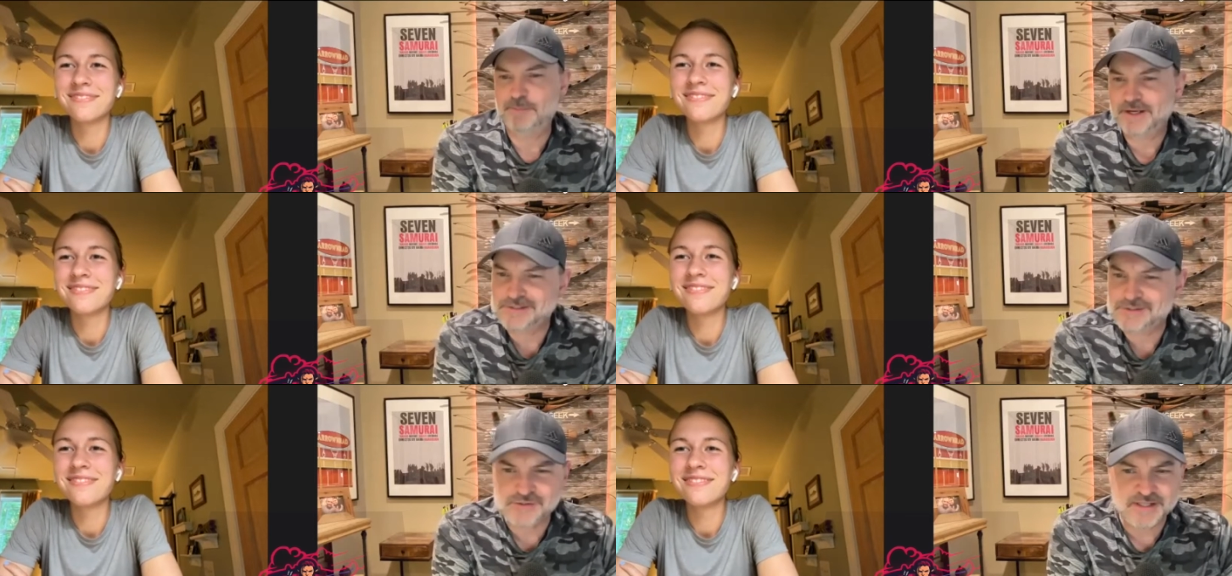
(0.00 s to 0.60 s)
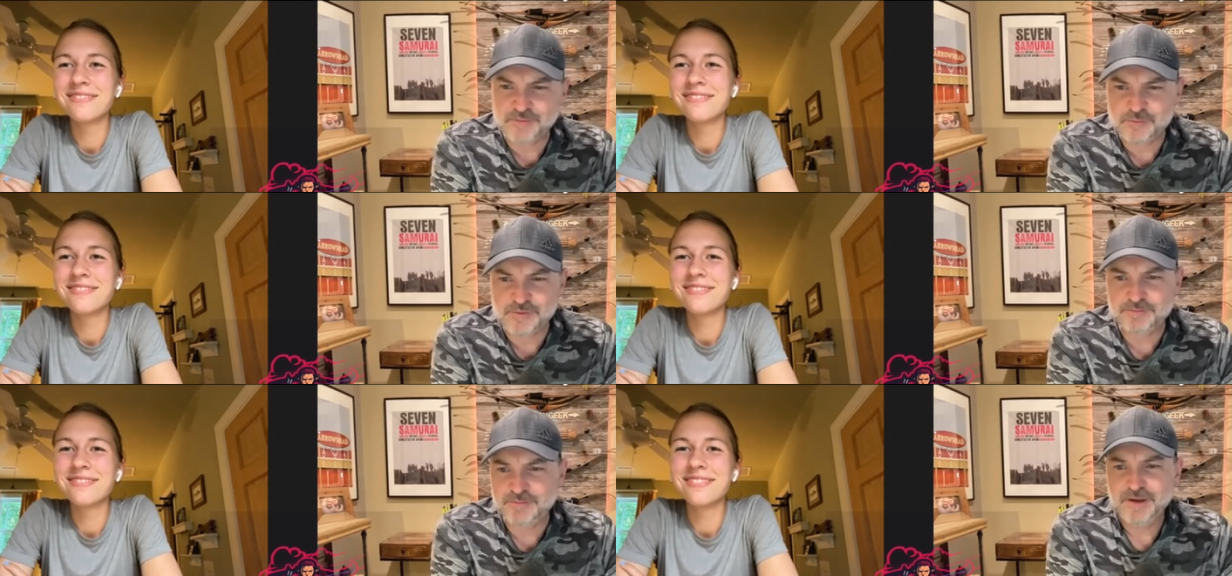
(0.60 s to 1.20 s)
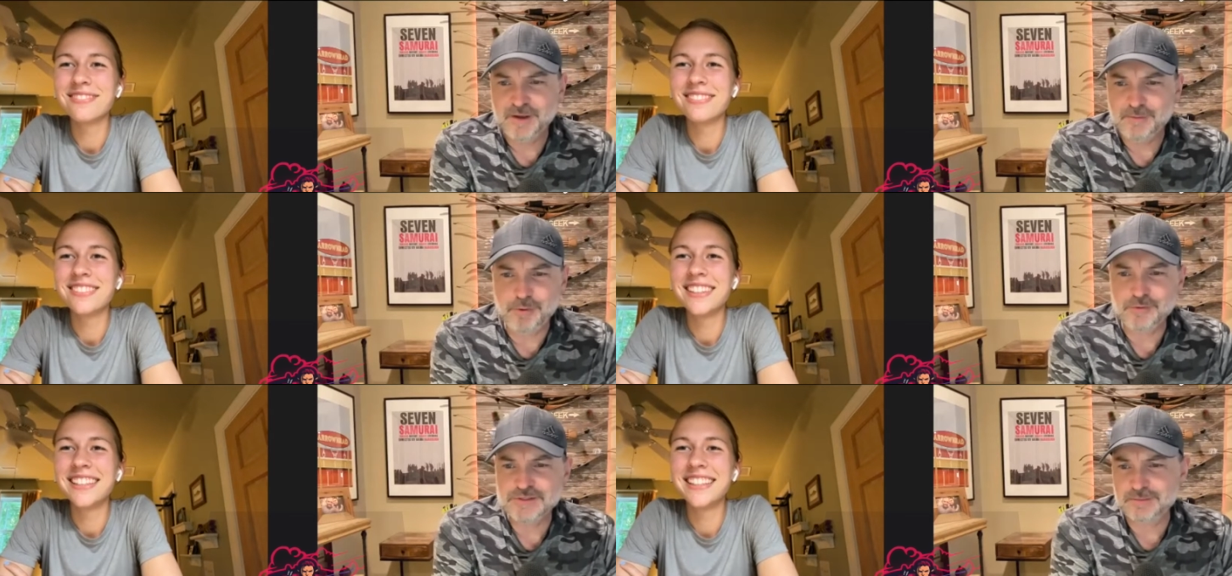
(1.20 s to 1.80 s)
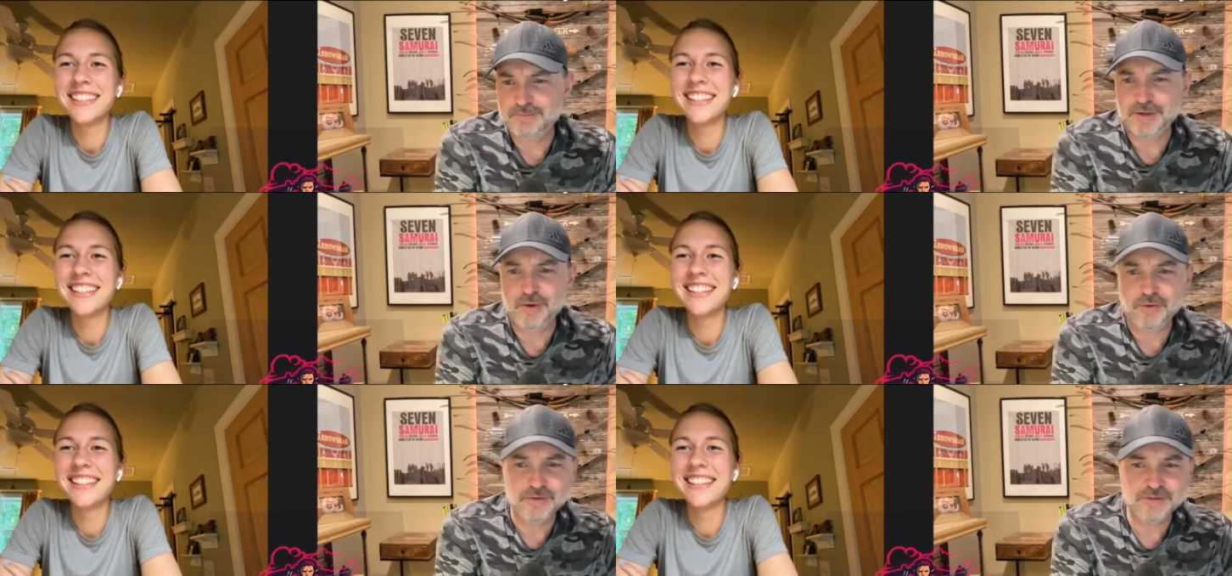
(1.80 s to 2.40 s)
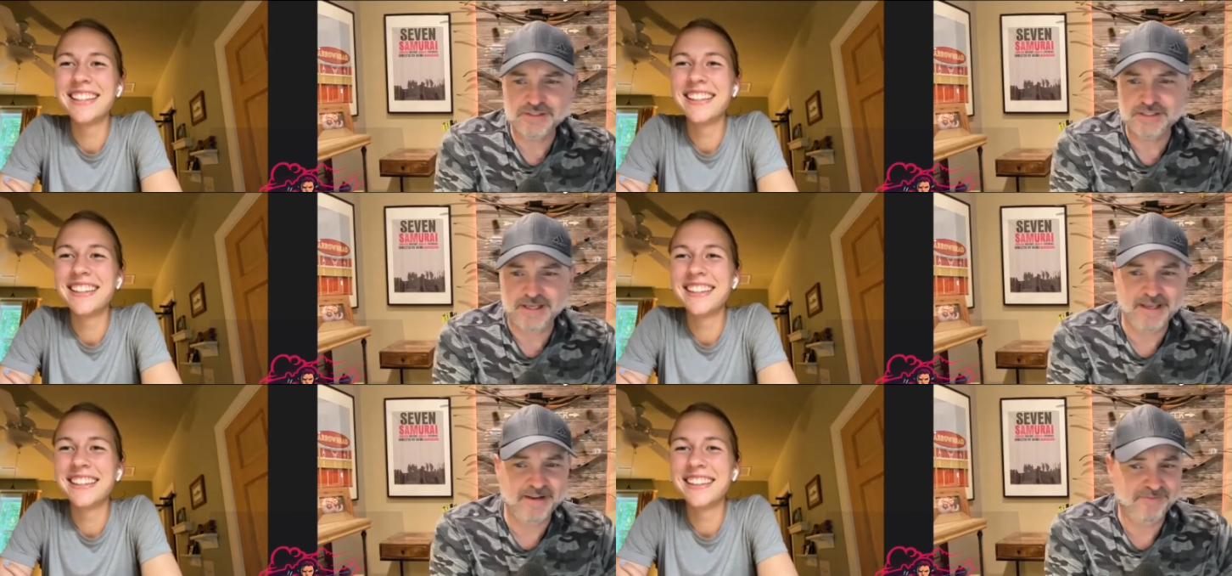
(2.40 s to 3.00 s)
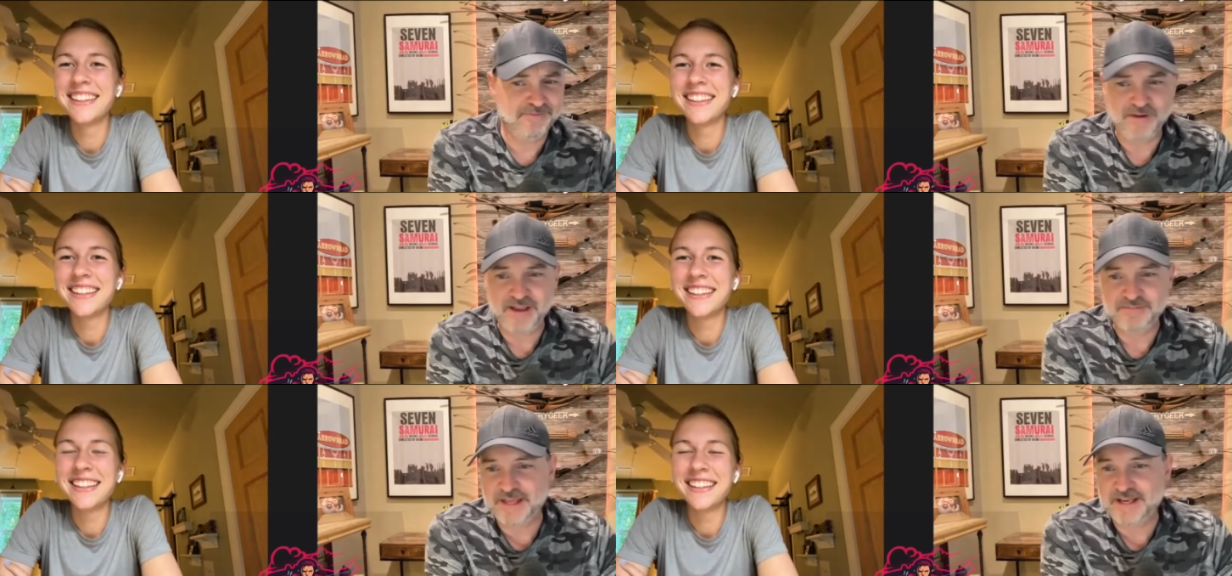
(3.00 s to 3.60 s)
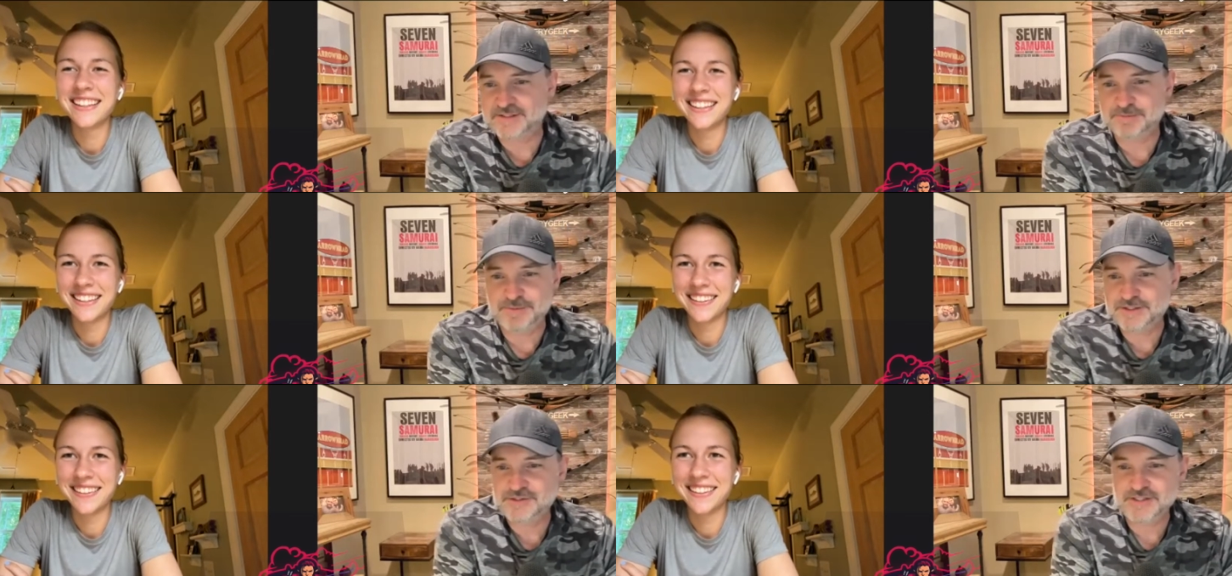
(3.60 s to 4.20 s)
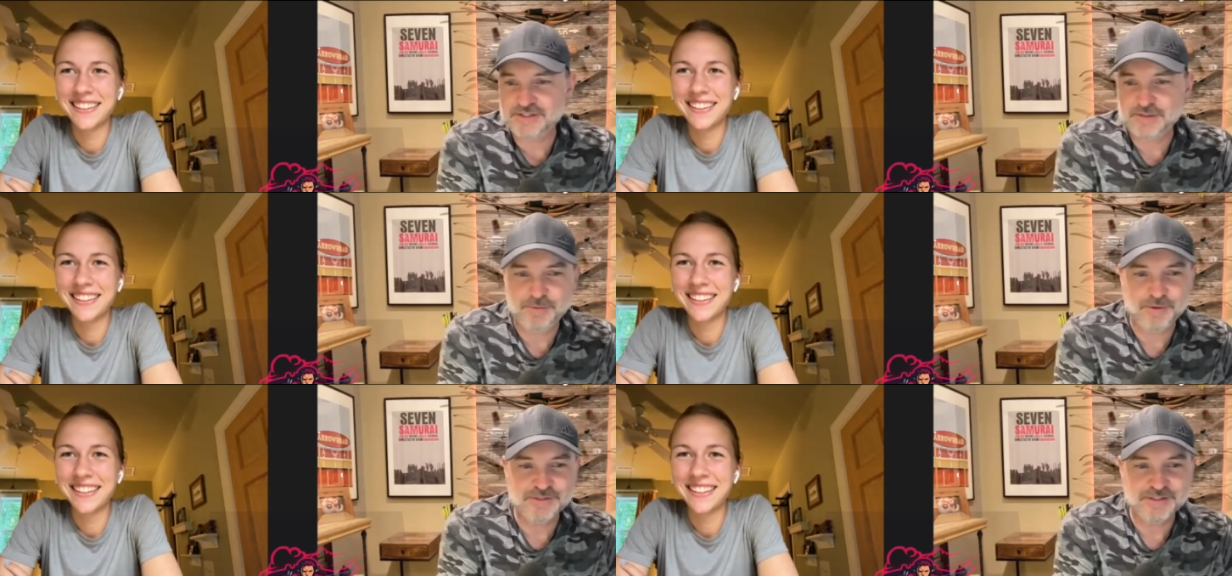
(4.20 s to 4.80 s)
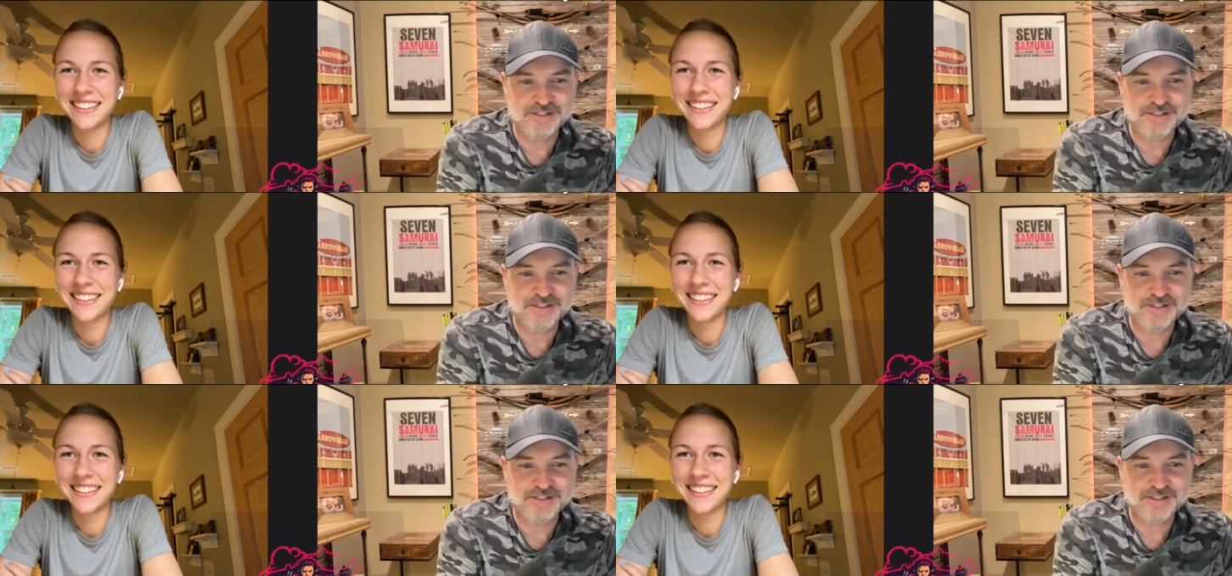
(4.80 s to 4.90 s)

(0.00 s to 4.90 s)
Speaker 1: pictures that everyone posted. Makoa, she's like had five thousand pictures that she posted.